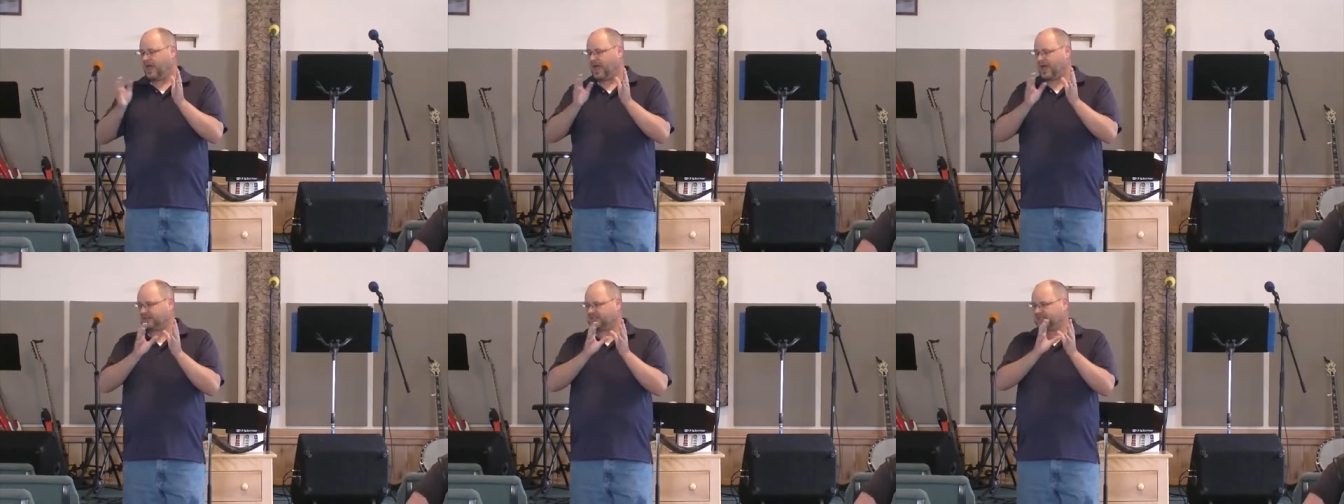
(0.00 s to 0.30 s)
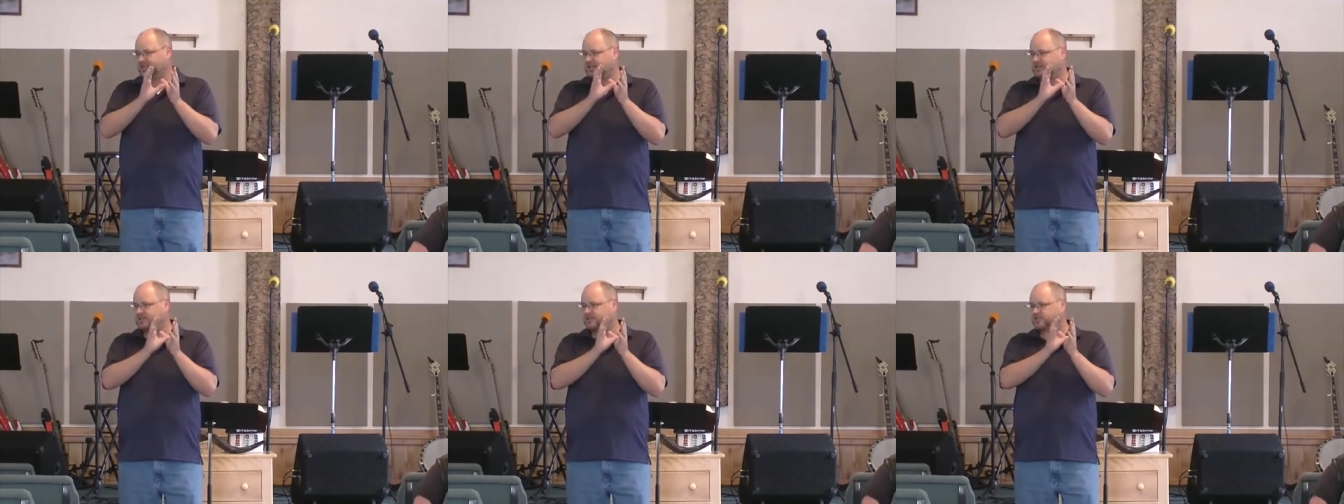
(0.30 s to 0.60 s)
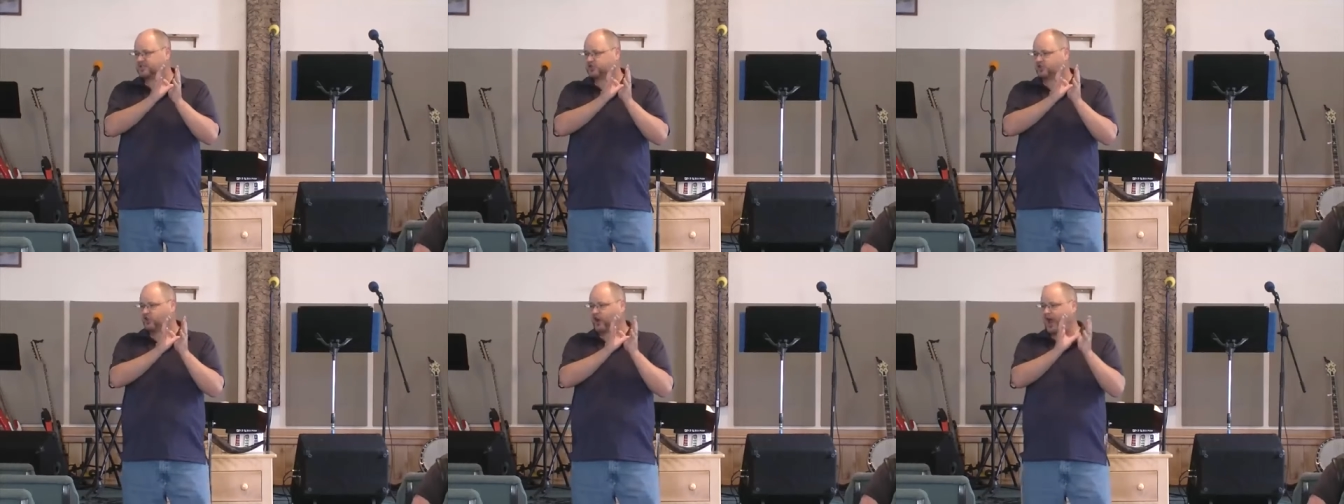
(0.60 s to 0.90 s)
As
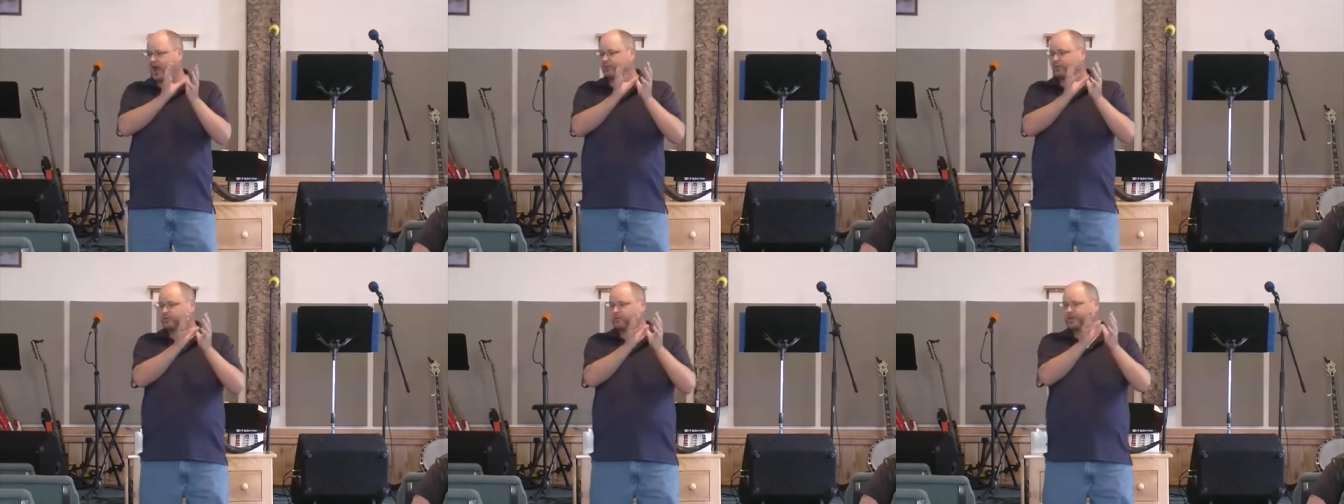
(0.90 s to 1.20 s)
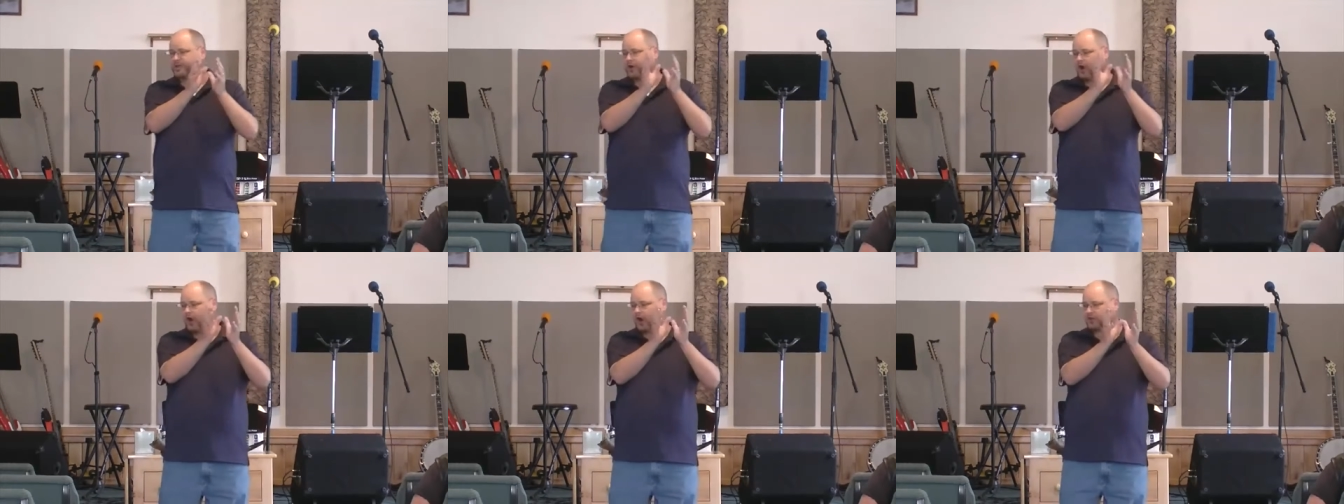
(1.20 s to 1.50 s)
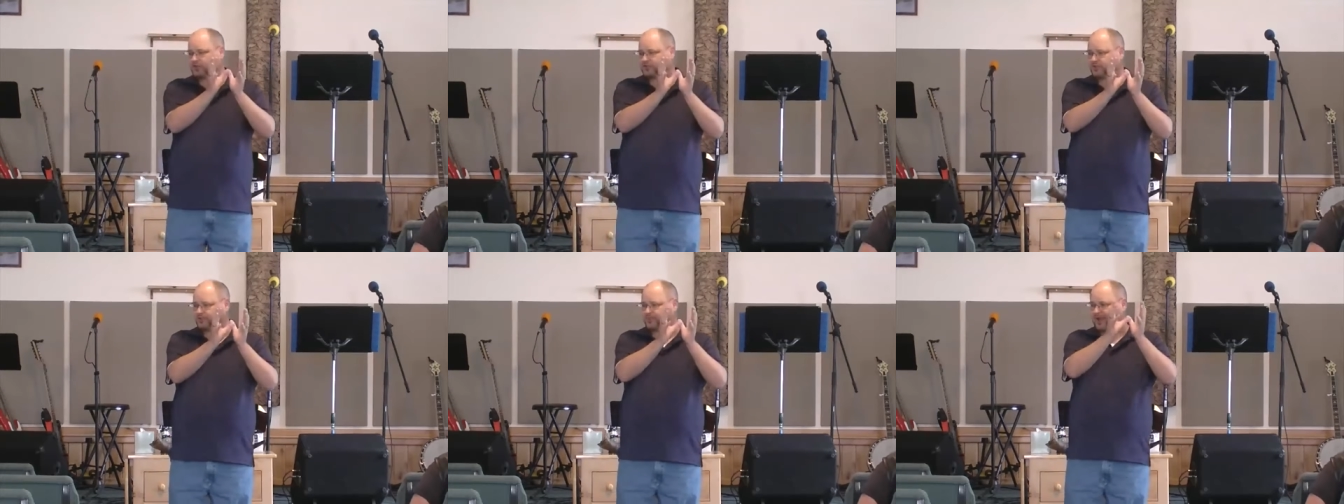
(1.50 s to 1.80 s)
indescribably
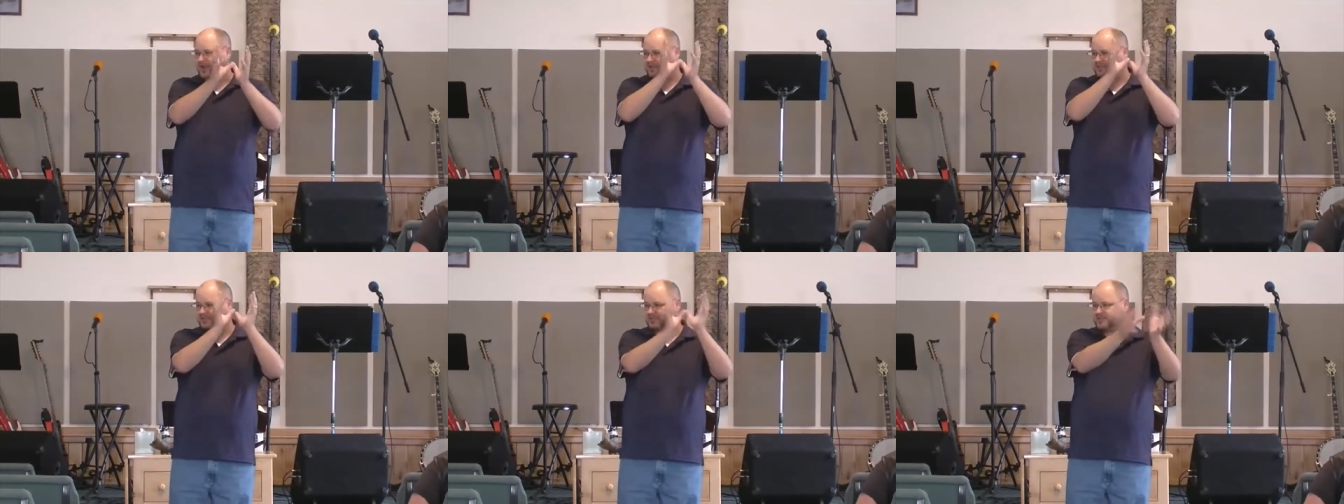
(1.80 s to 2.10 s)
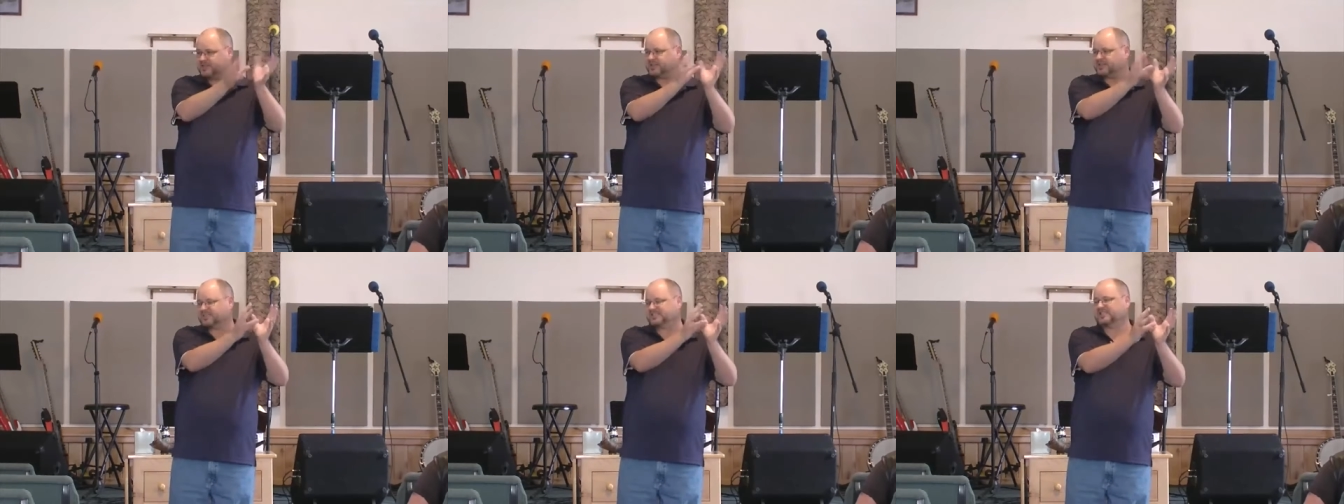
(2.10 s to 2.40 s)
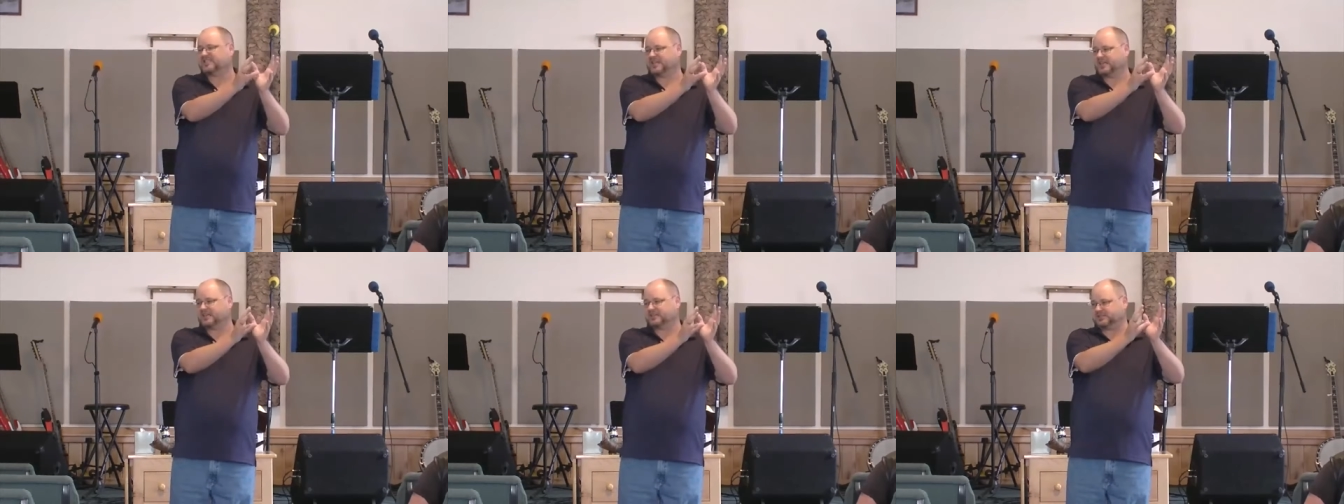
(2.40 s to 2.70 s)
awesome as
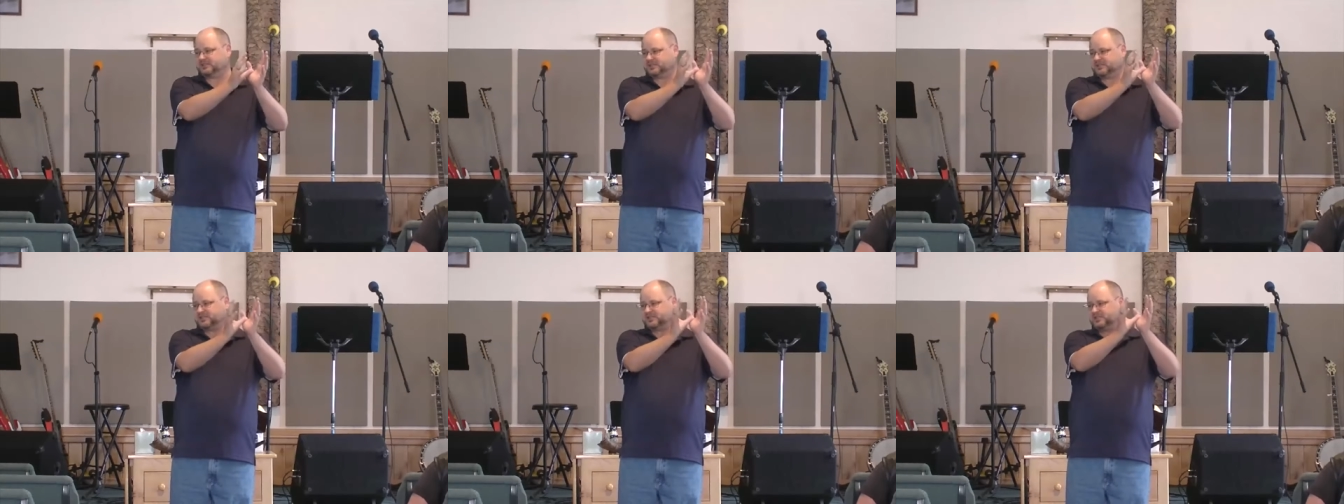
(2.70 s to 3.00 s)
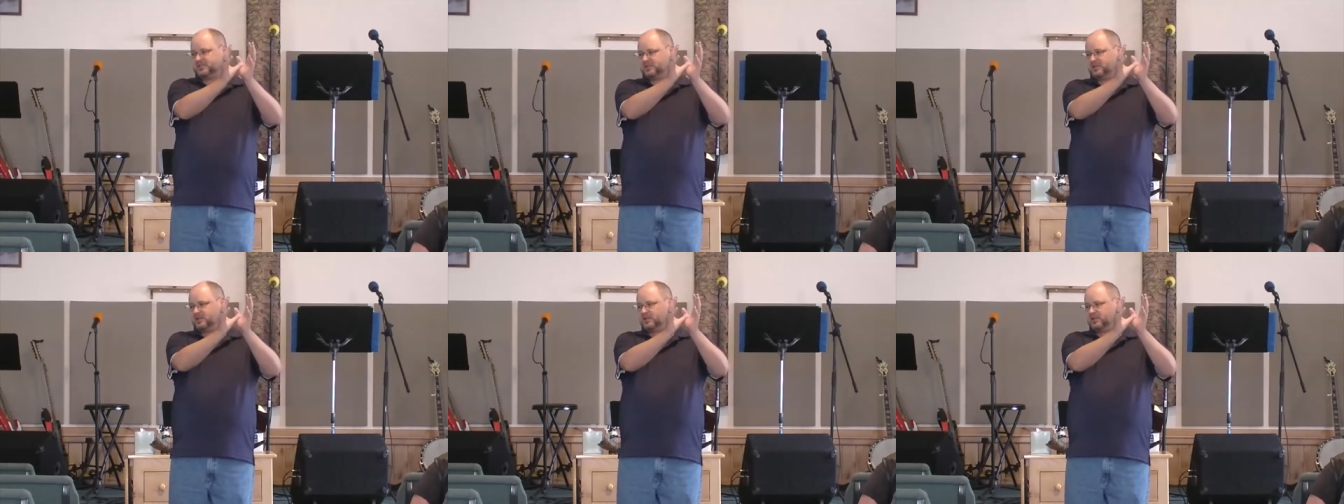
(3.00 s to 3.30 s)
this is,